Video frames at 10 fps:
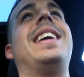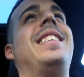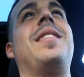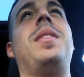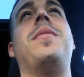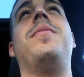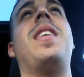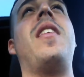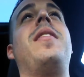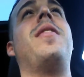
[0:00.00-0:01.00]
It's going to be
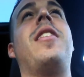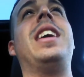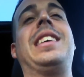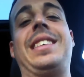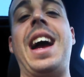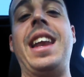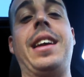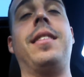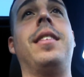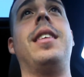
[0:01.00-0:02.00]
very, very exciting.